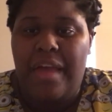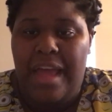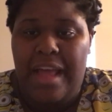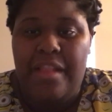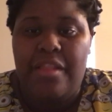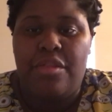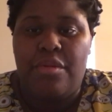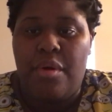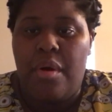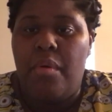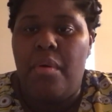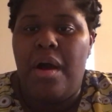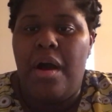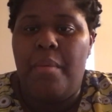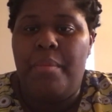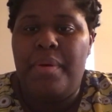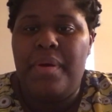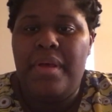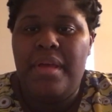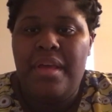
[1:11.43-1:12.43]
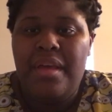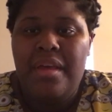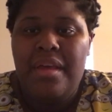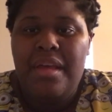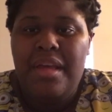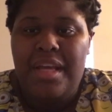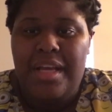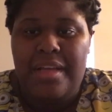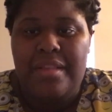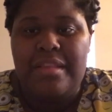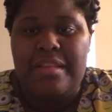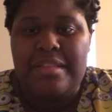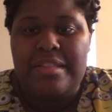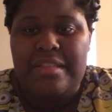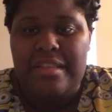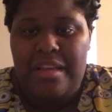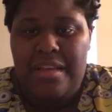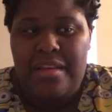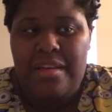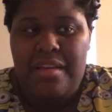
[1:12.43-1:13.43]
and throw up in the
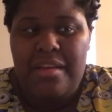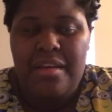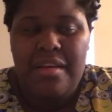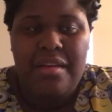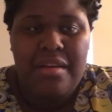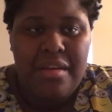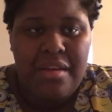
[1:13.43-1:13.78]
sink,